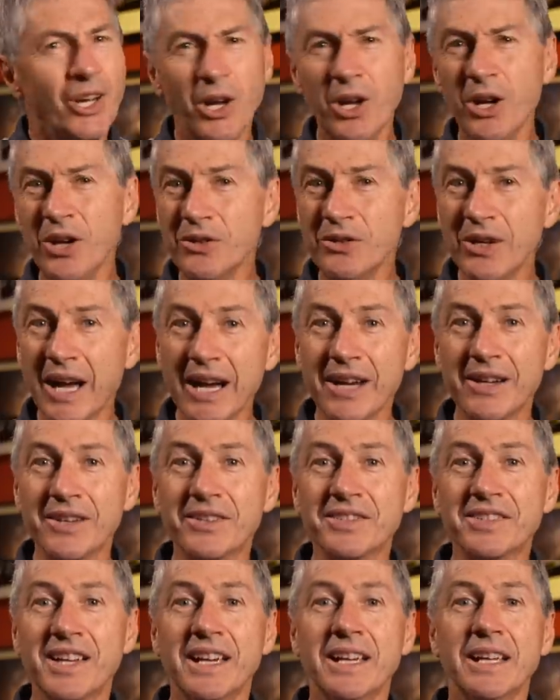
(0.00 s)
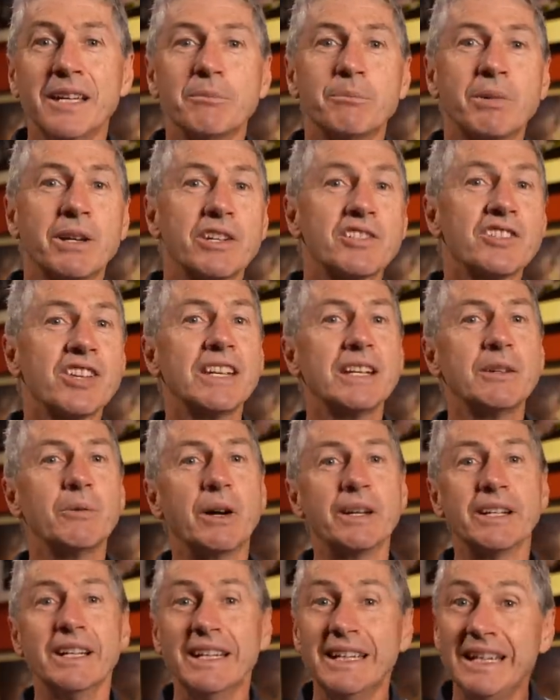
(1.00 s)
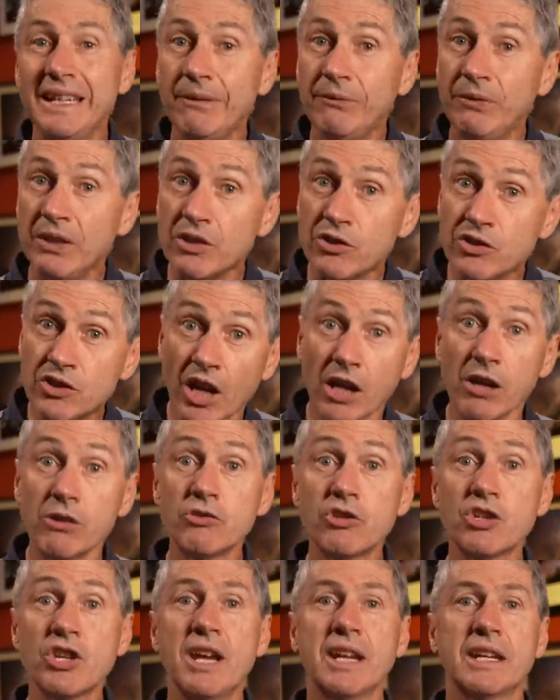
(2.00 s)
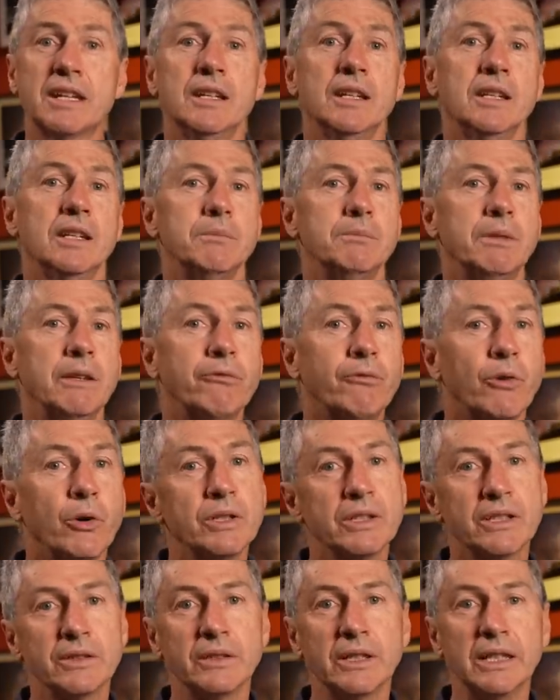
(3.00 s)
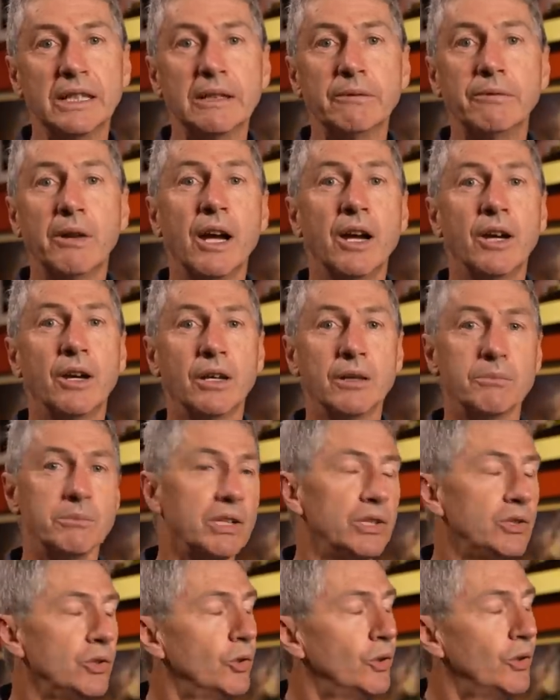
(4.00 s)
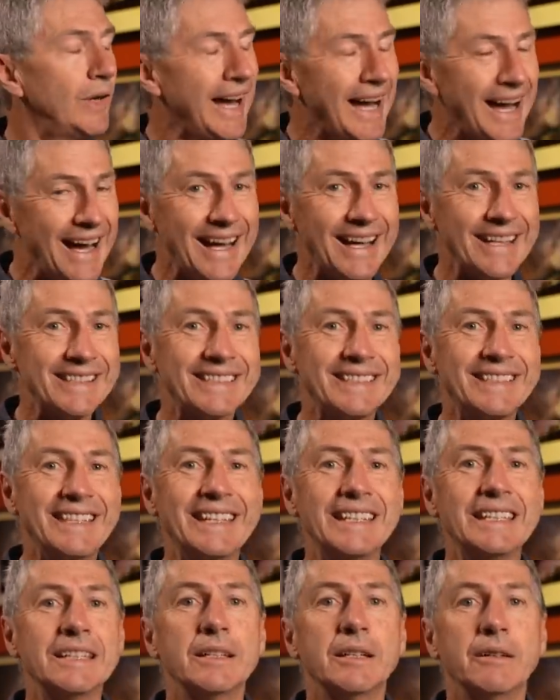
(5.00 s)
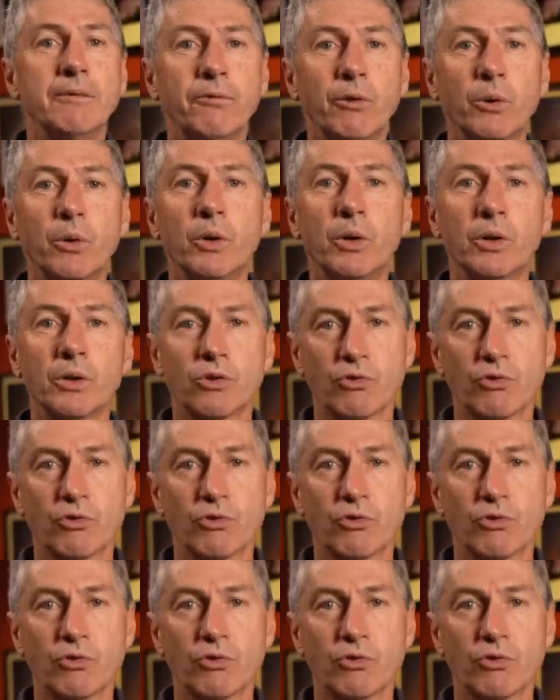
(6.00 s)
Who knows? But I'll tell you what, if you don't check before you leave home, you're asking for